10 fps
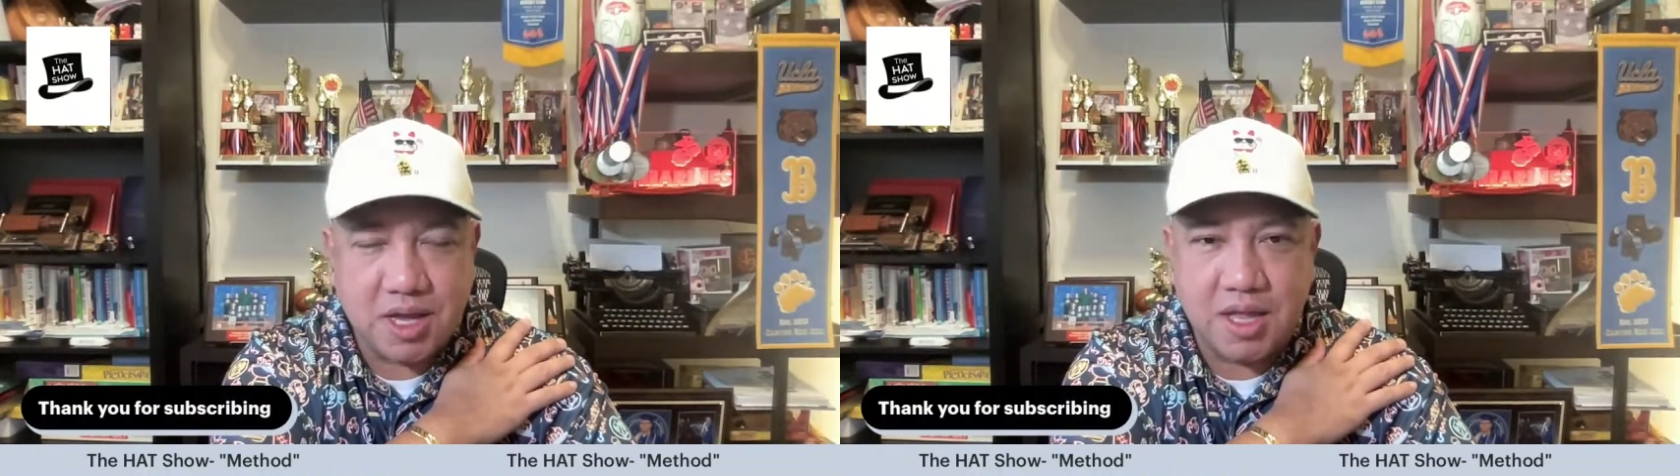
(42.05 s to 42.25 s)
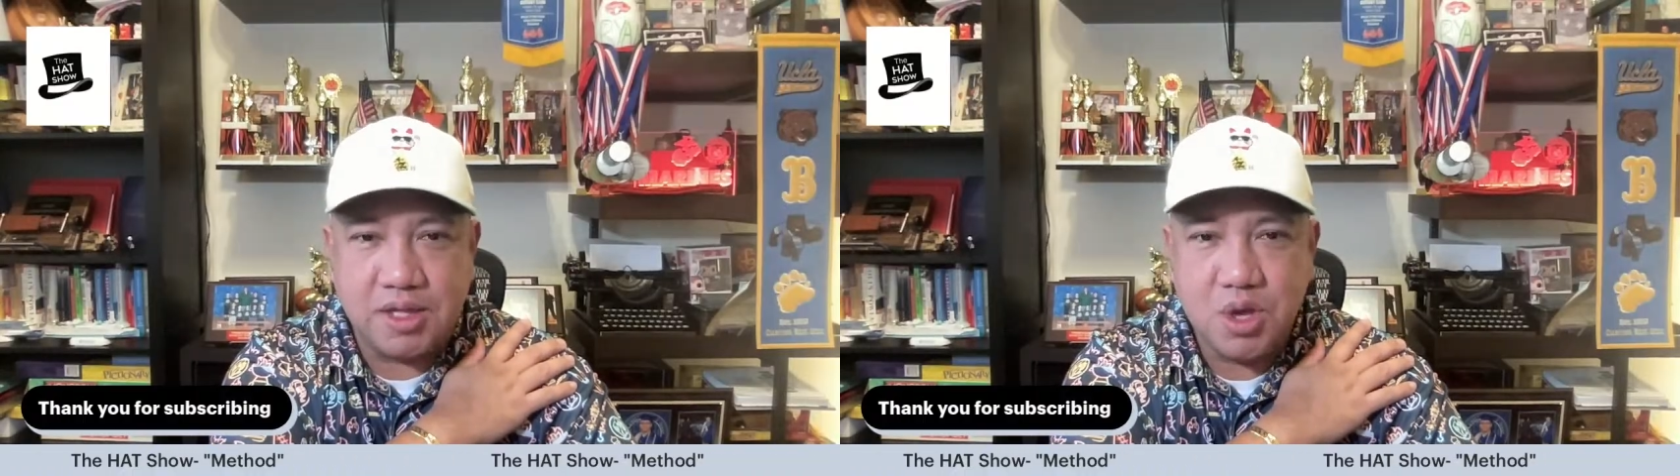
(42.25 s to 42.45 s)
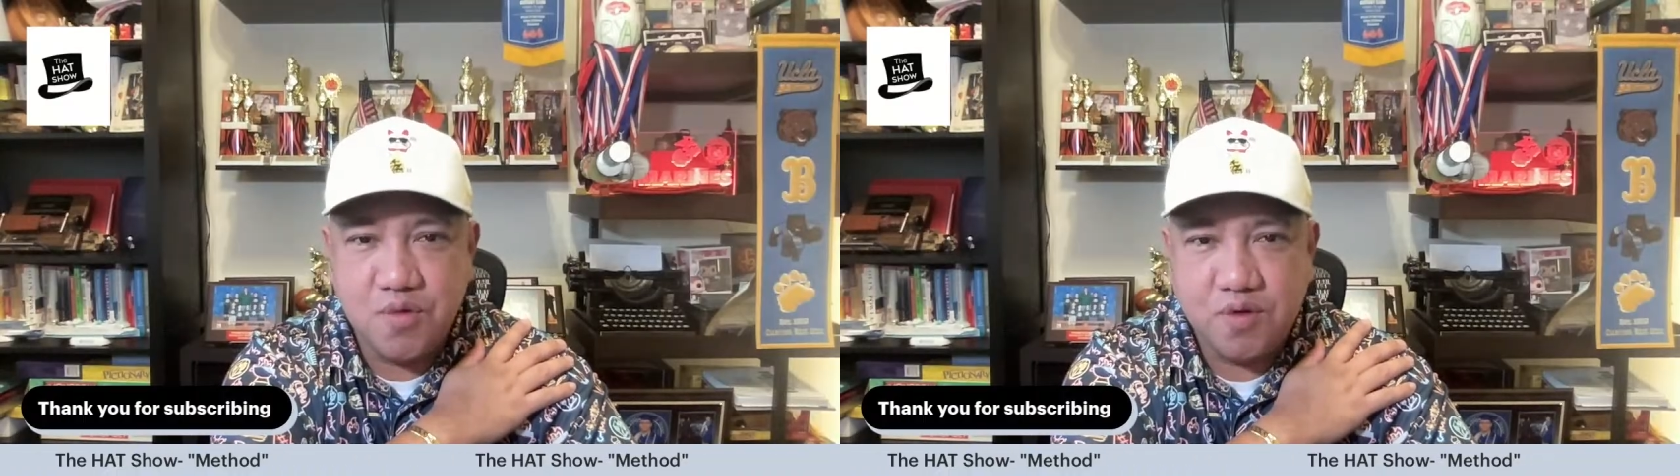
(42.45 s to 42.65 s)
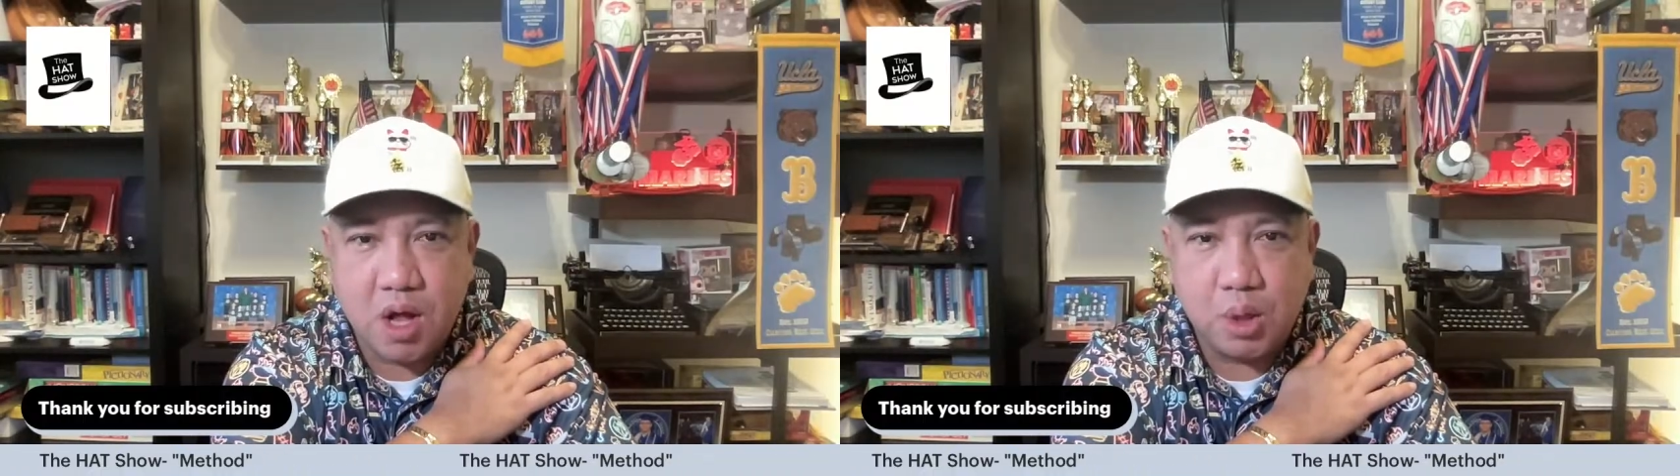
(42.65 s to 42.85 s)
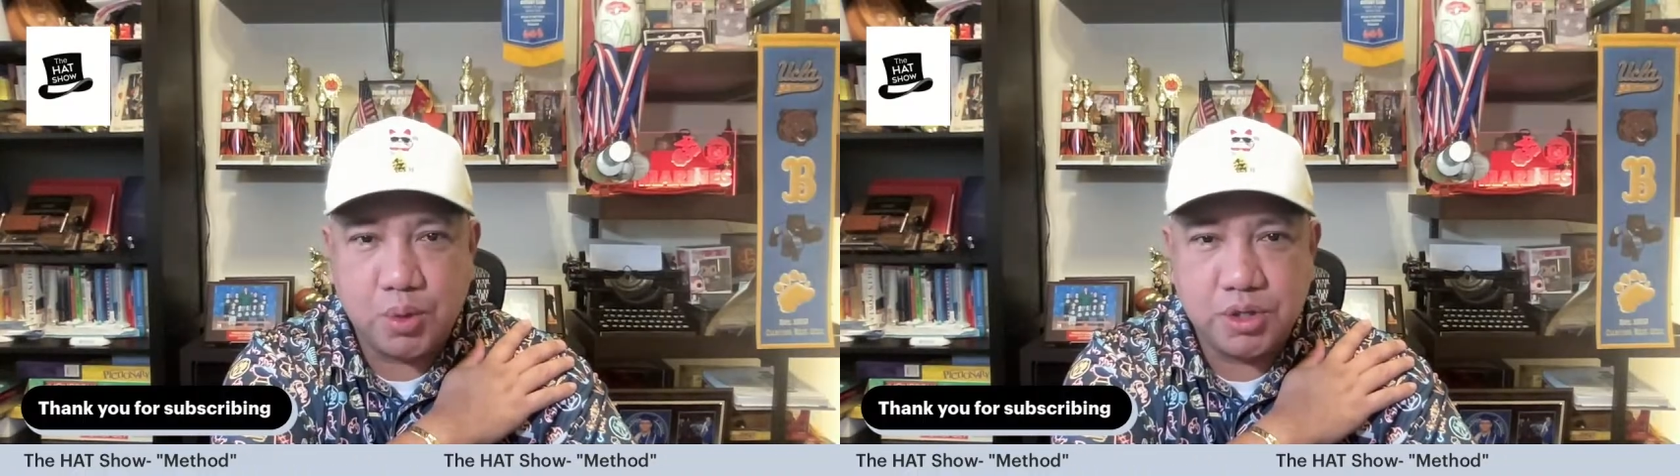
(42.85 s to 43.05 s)
and new
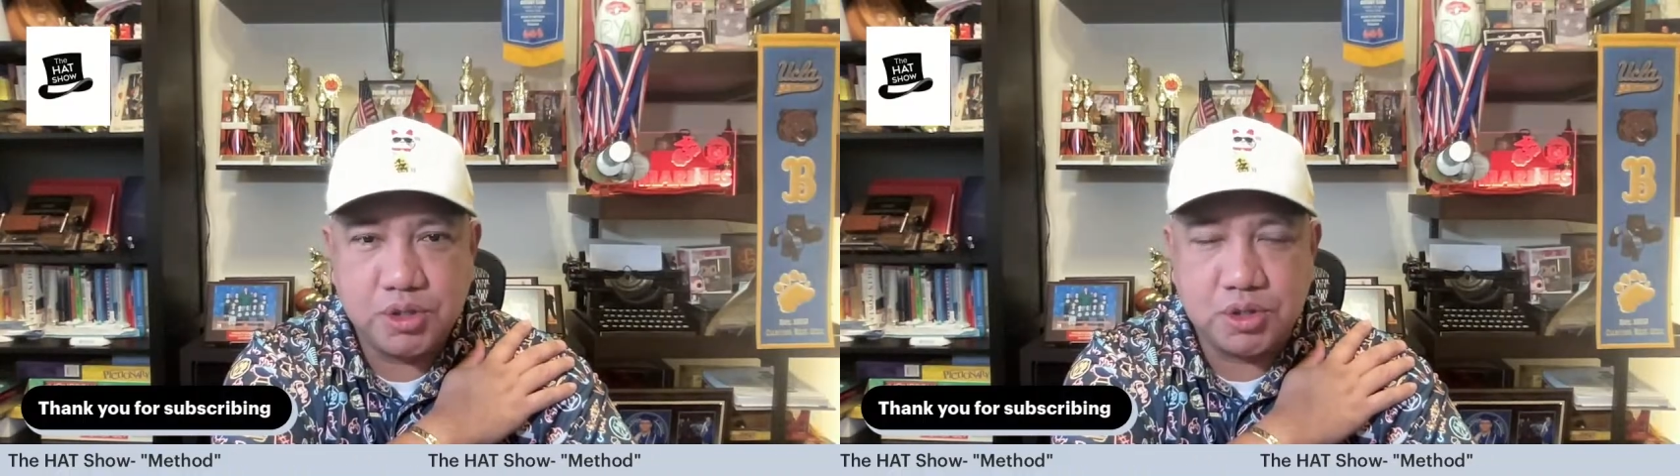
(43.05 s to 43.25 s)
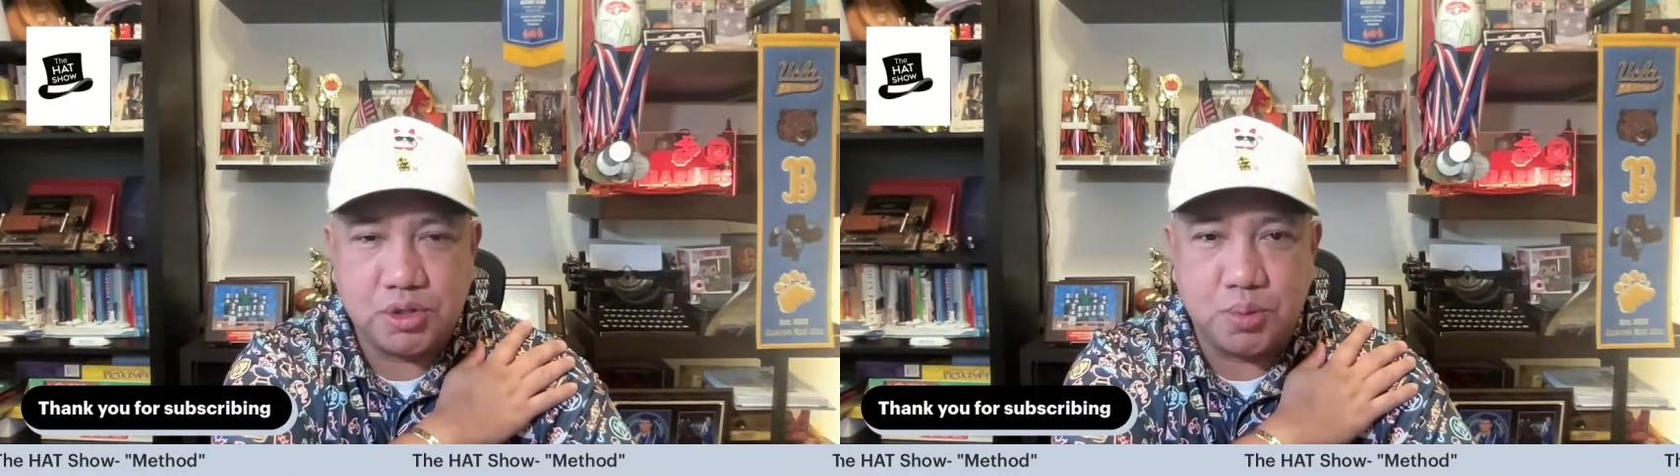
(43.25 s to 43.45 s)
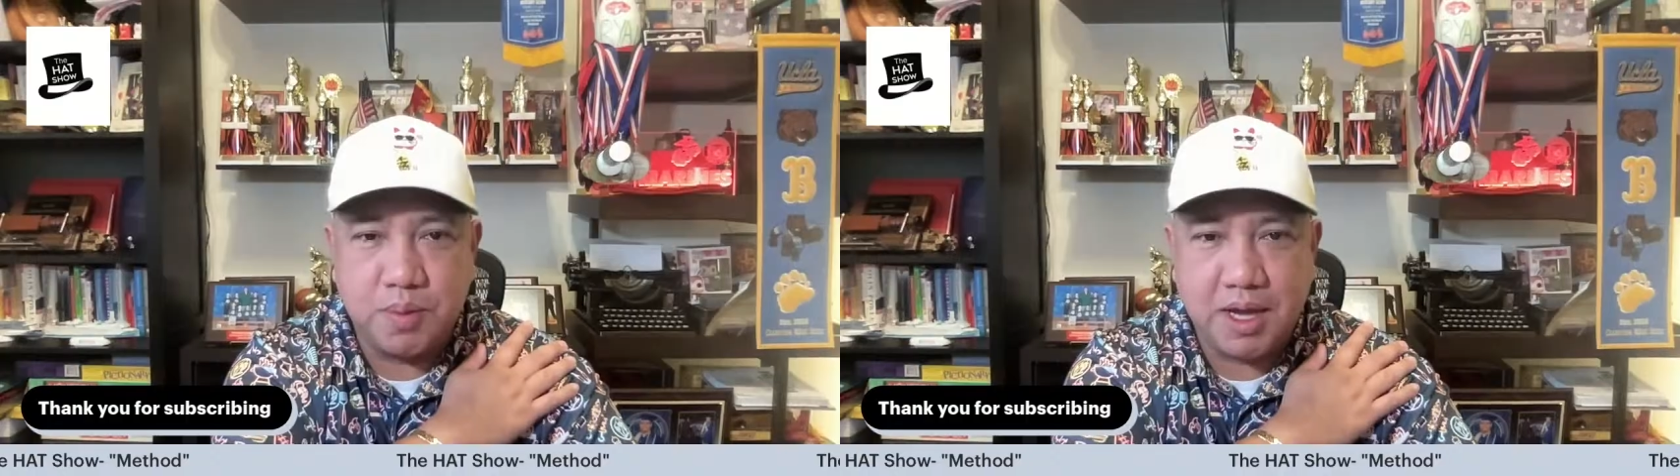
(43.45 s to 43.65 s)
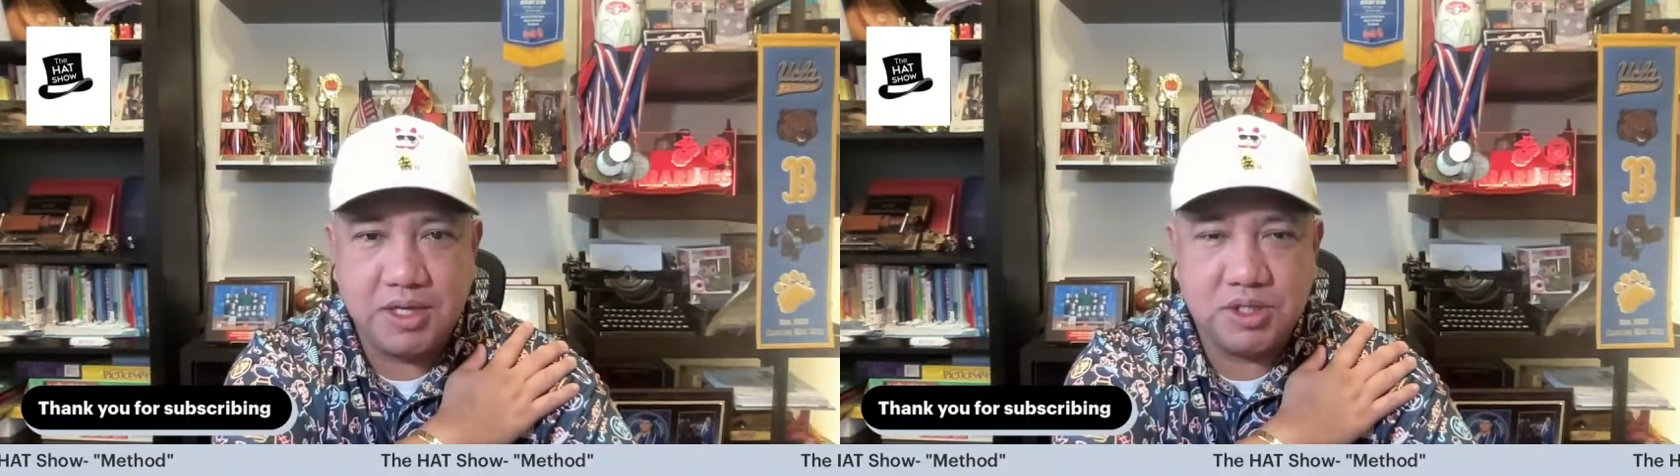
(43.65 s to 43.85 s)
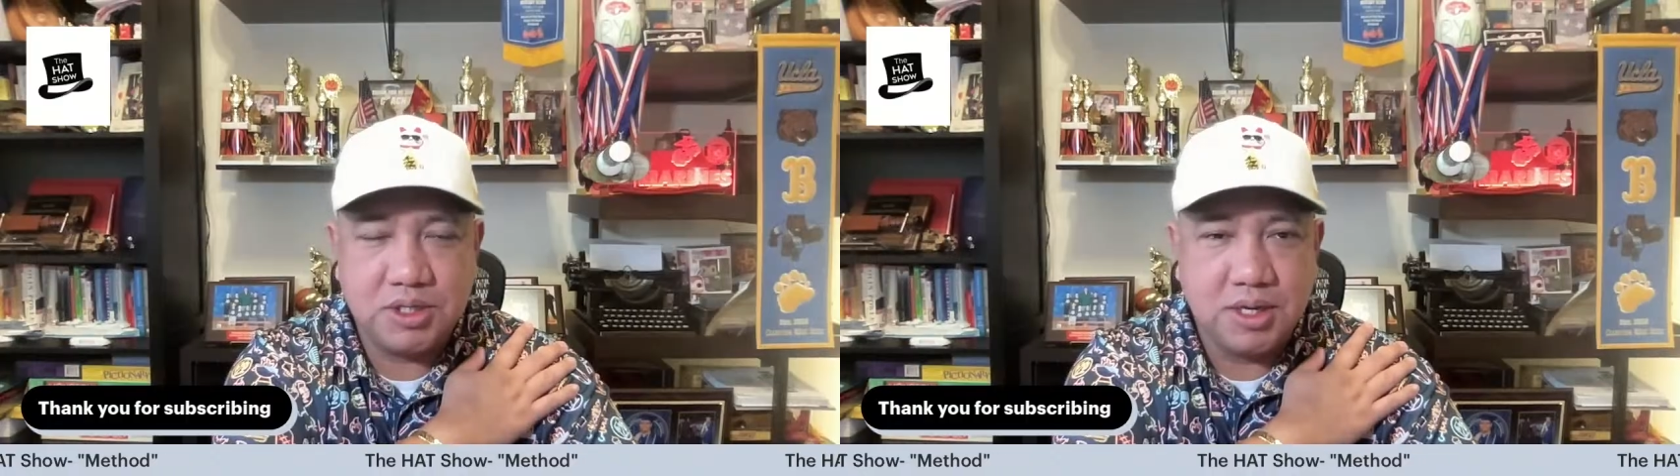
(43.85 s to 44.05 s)
followers to the
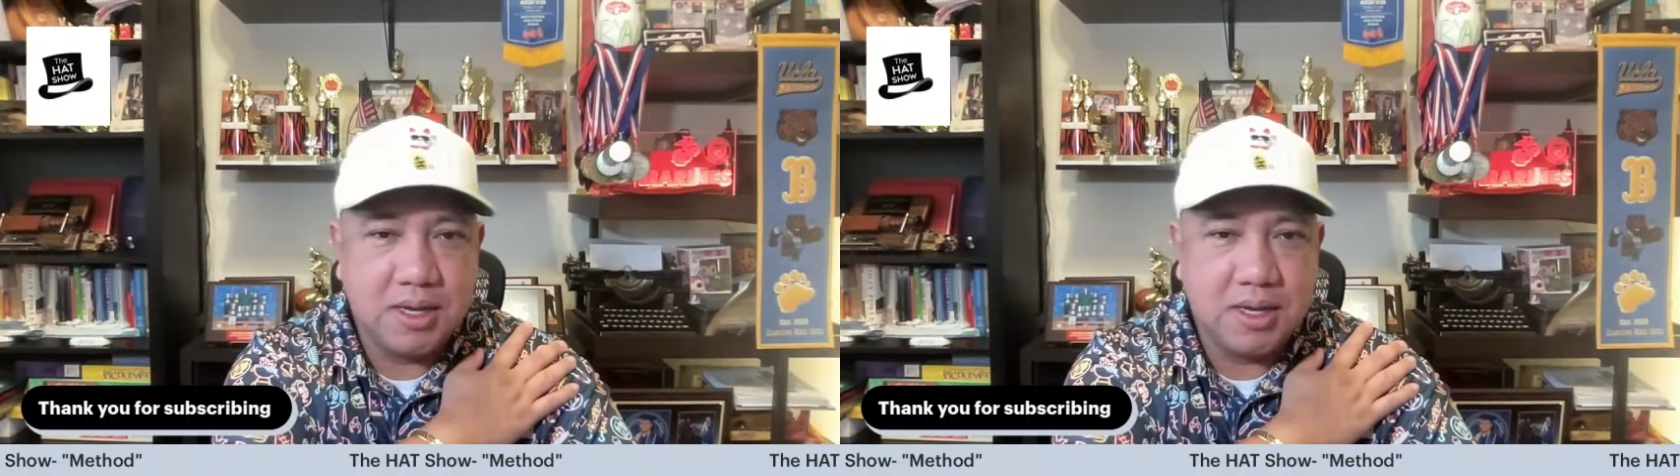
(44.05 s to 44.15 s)
page,